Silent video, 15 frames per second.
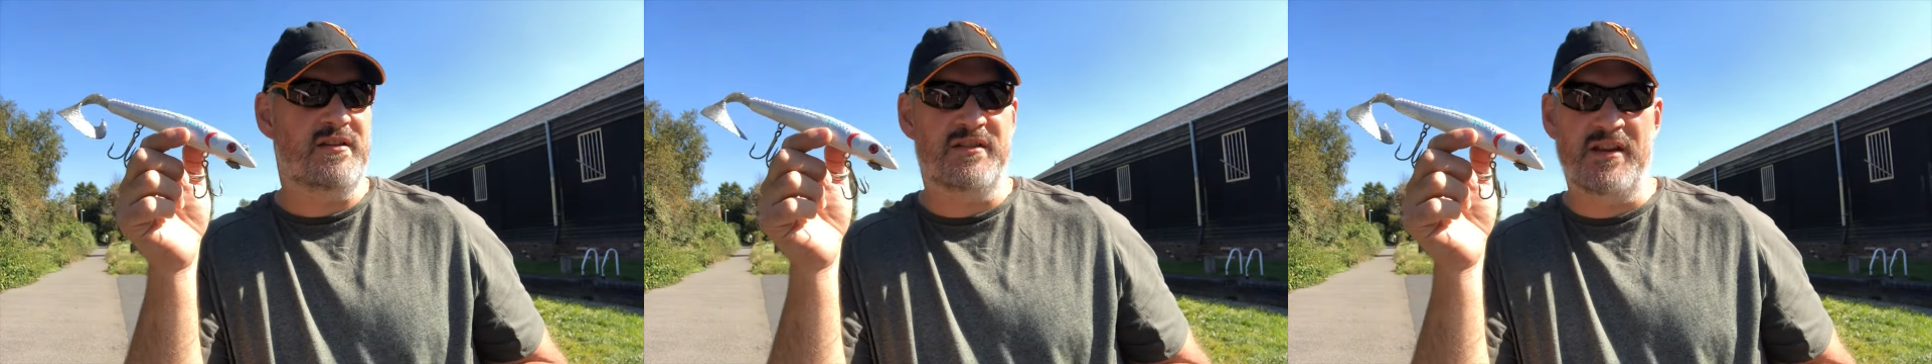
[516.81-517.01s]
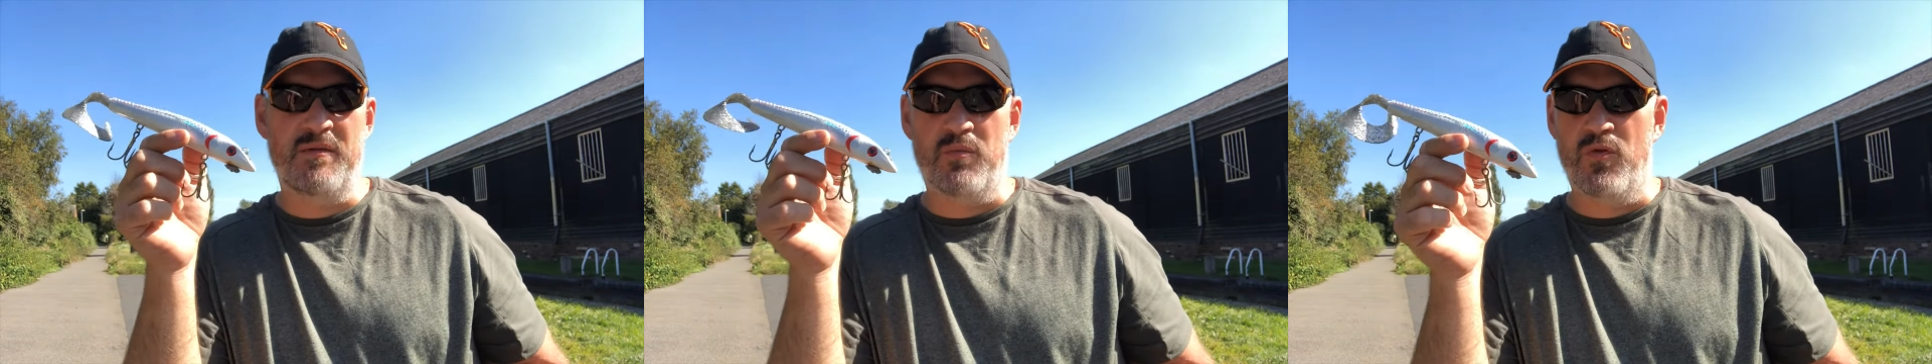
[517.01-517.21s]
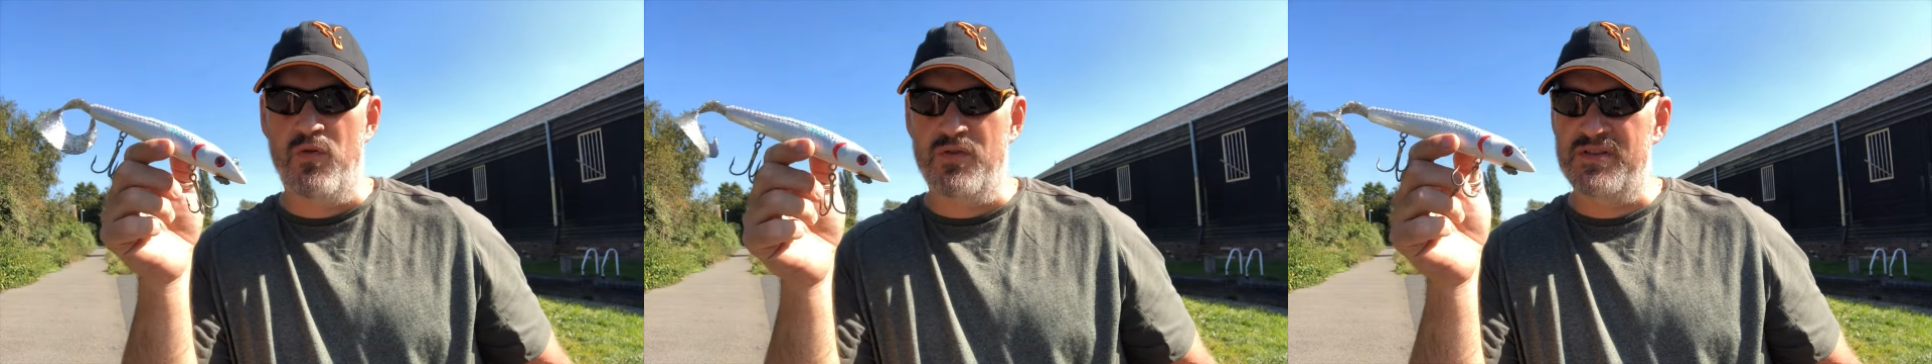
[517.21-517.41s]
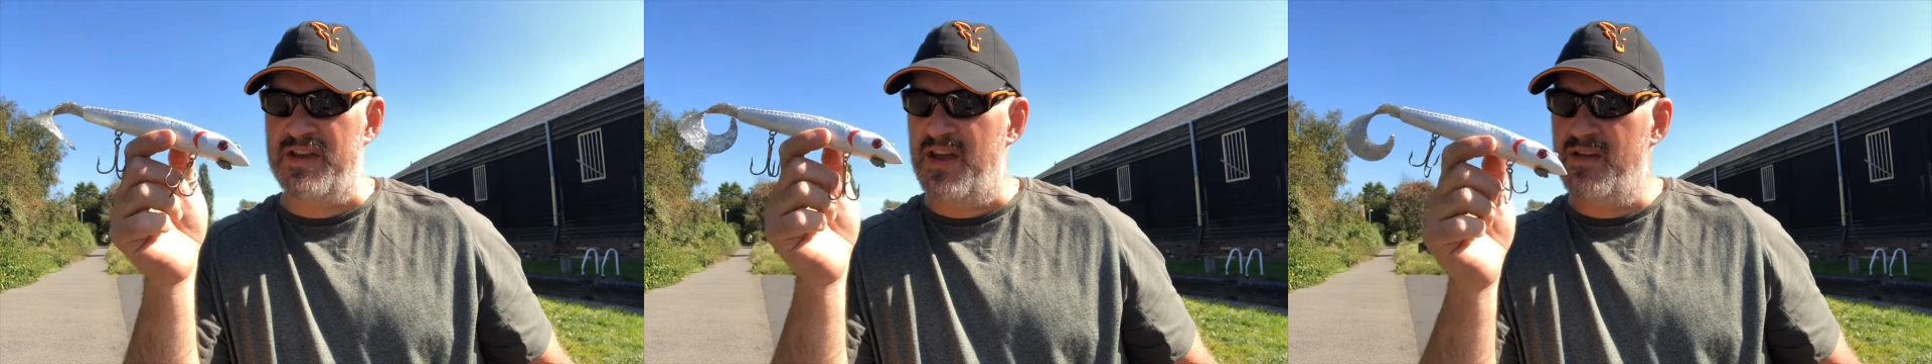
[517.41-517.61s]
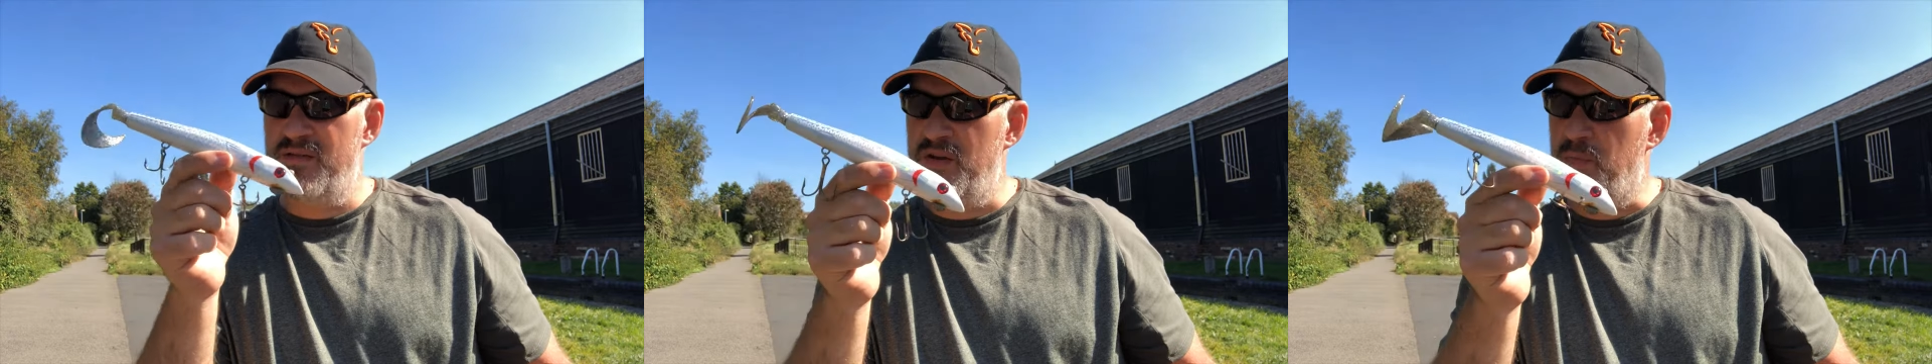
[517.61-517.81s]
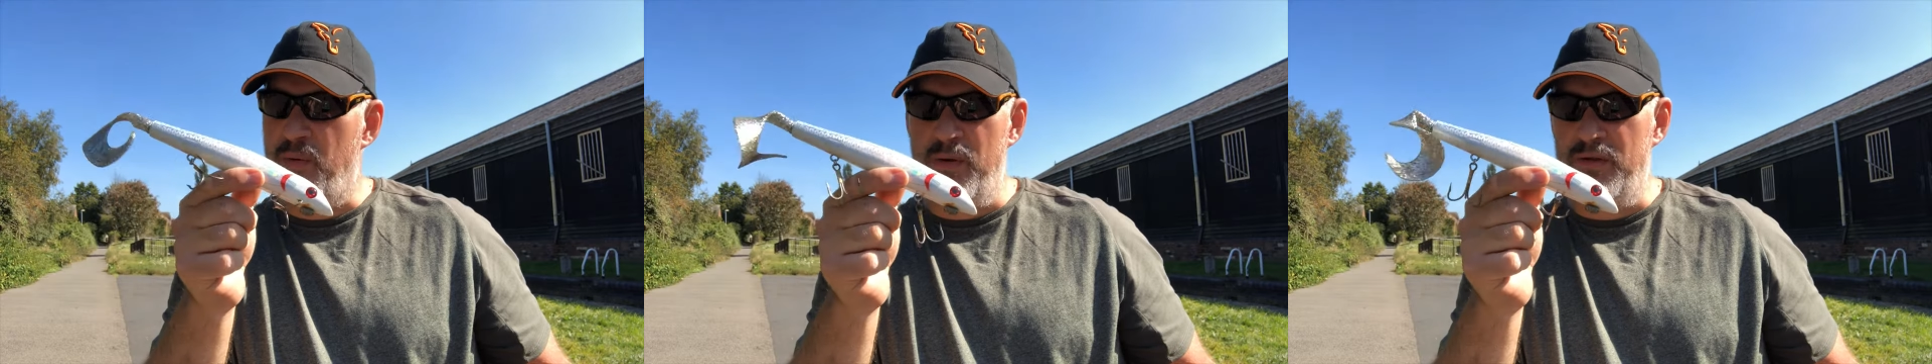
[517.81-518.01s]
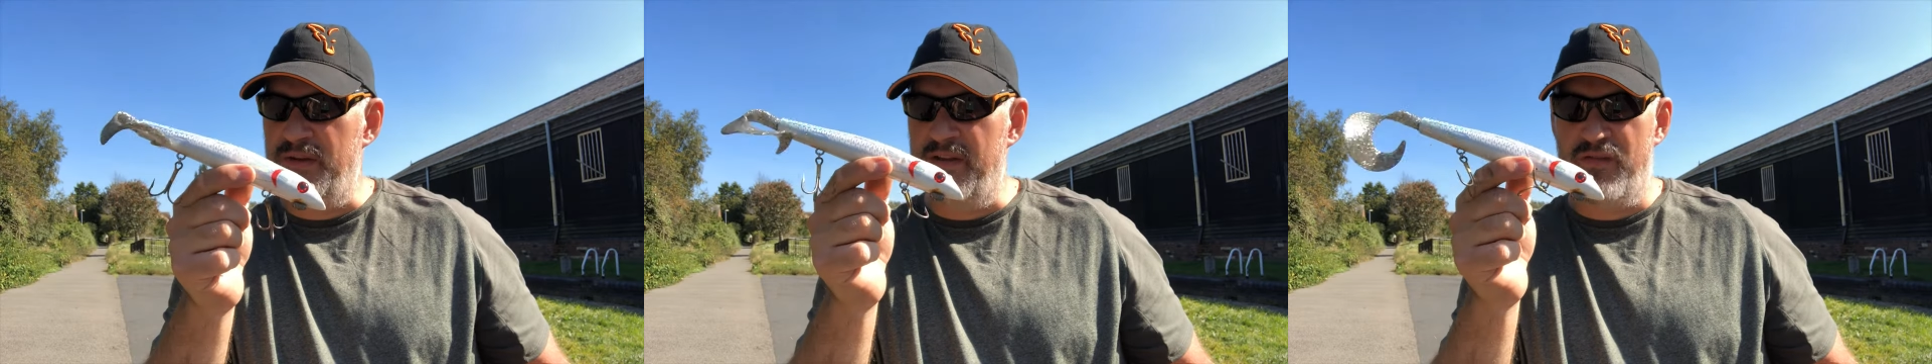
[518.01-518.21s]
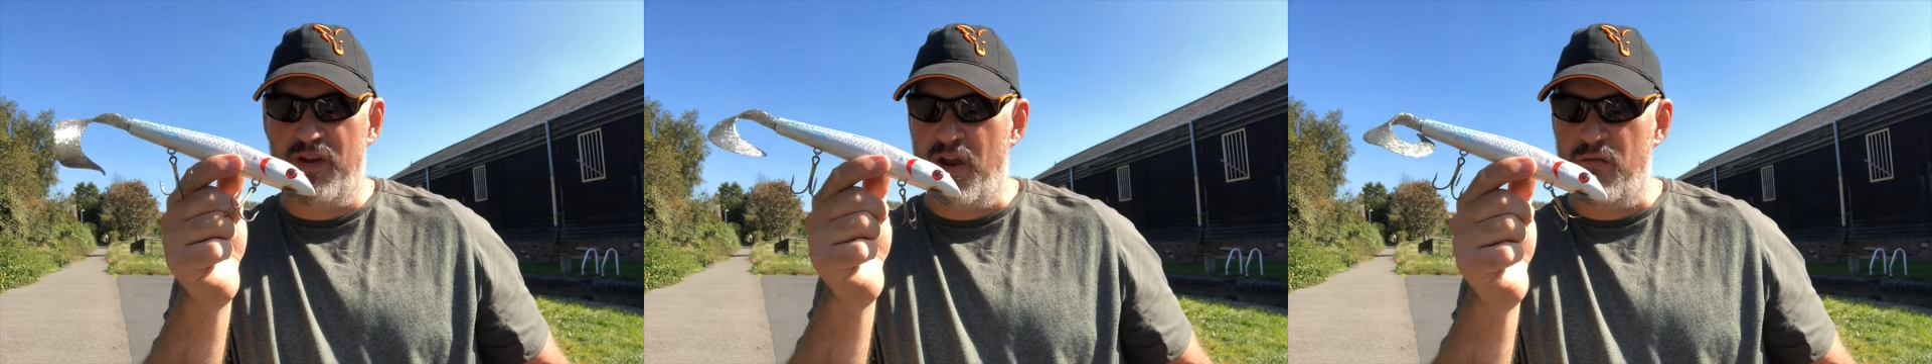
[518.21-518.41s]
deep water, you probably will
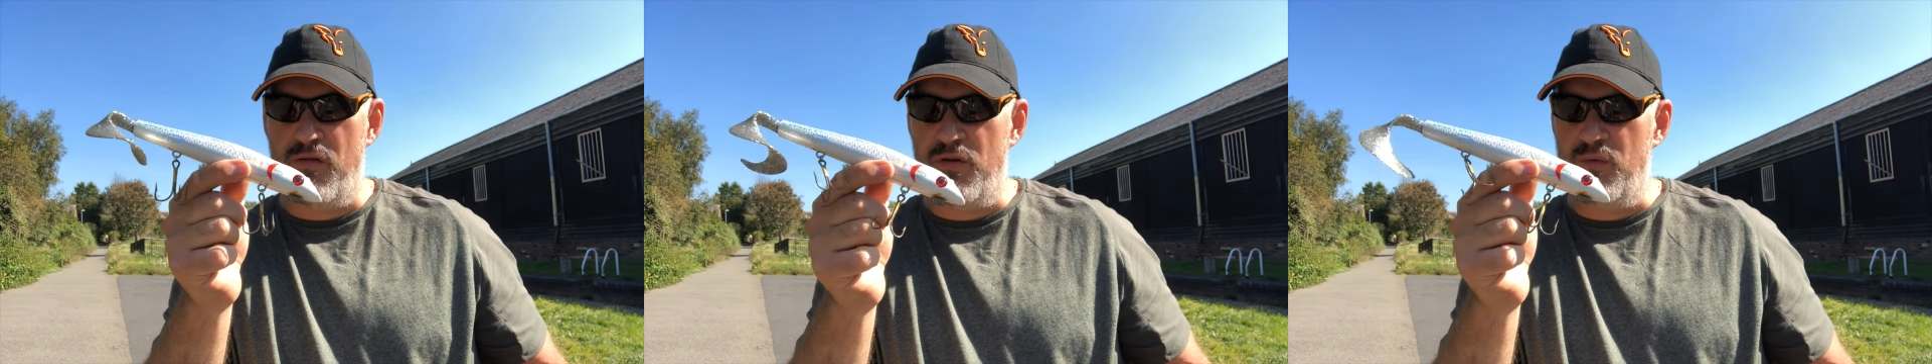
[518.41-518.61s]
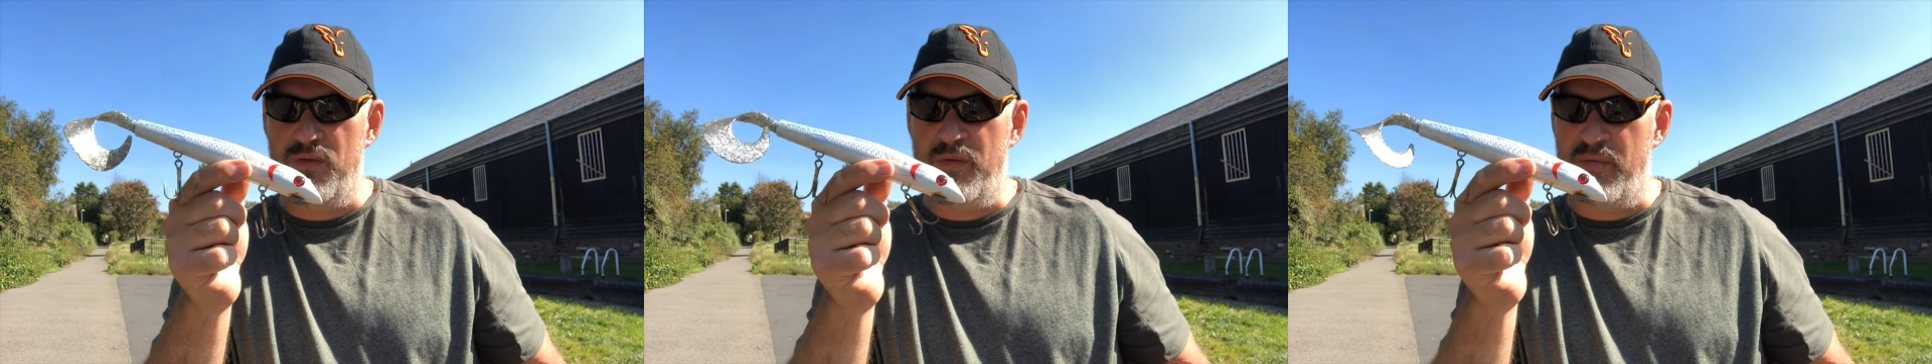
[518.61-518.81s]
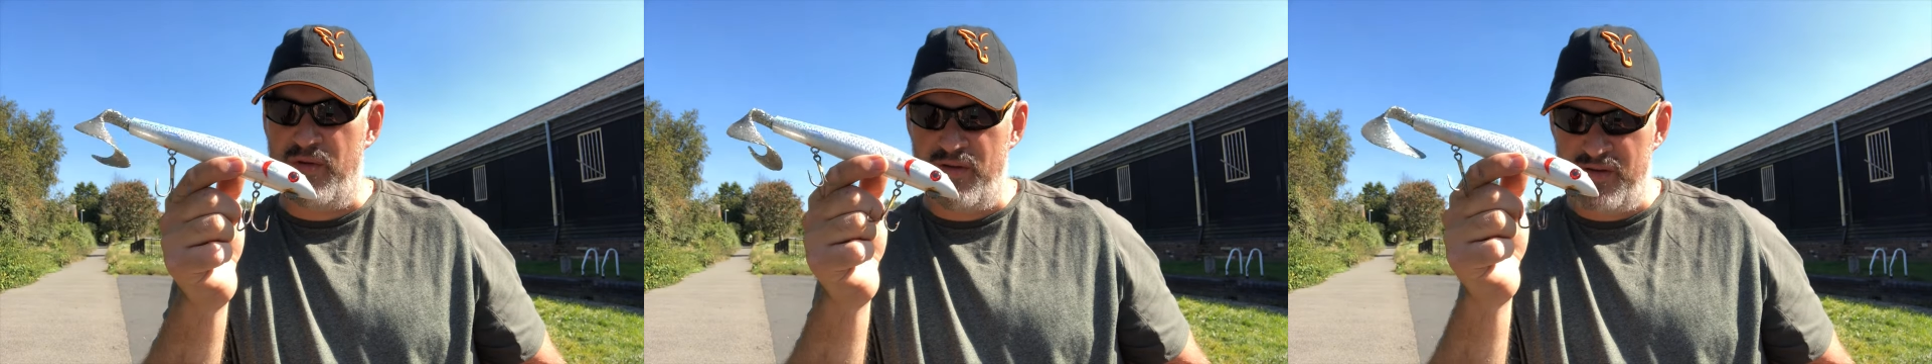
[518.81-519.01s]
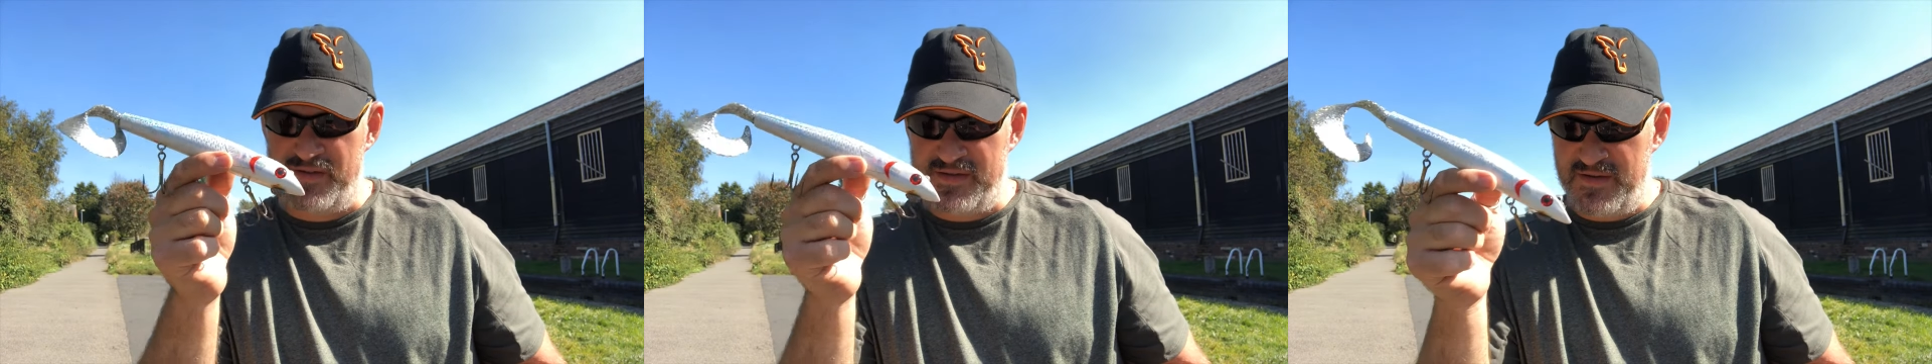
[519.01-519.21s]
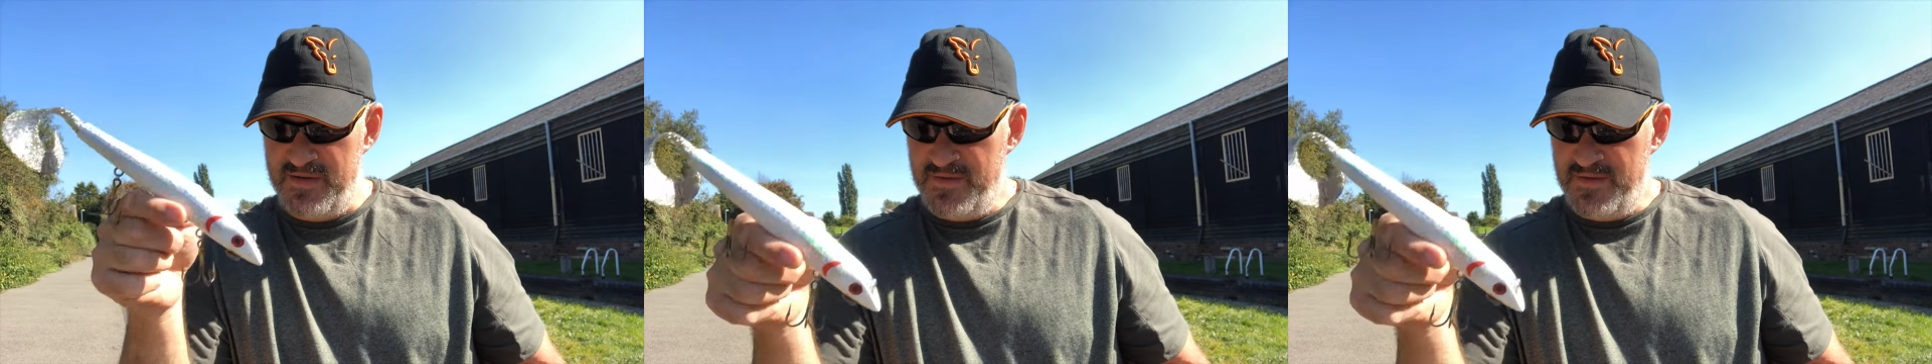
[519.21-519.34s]
never go wrong with a bird.